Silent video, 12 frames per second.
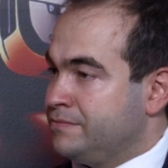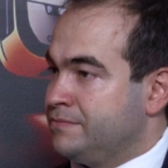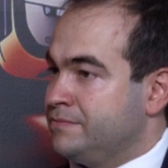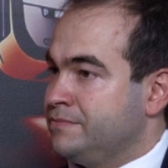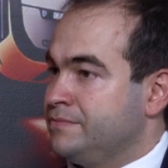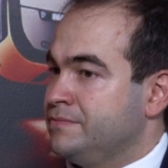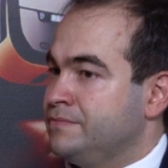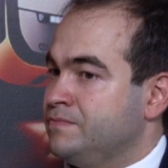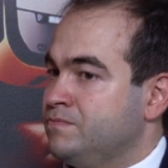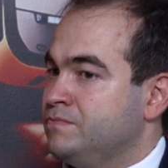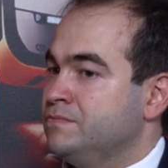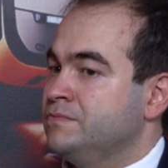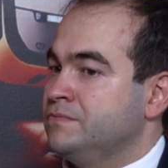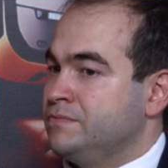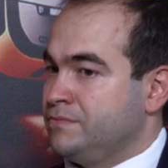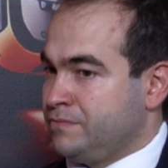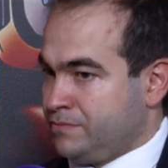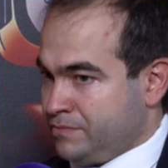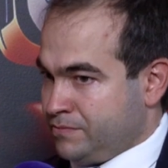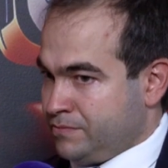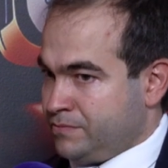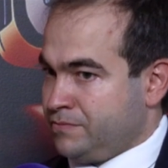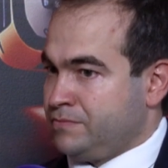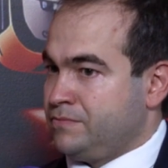
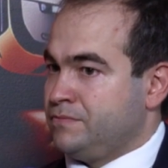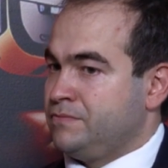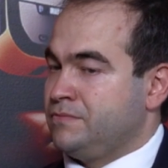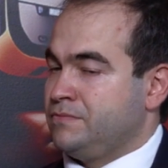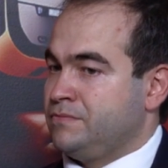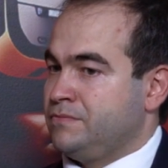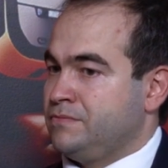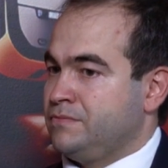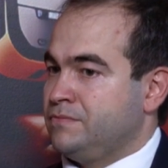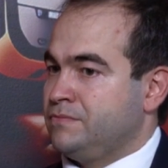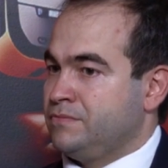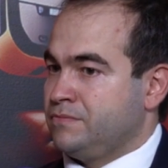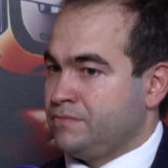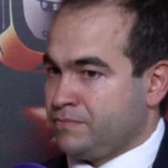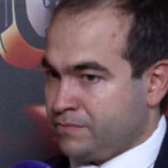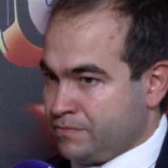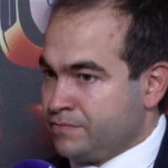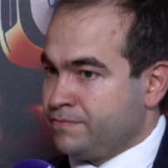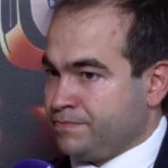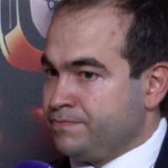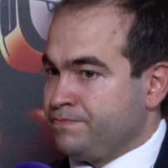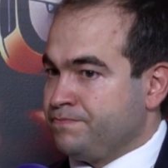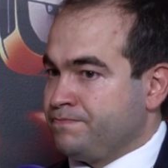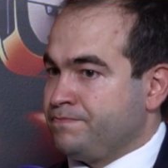
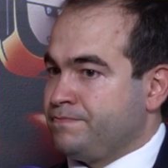The person shown says nothing.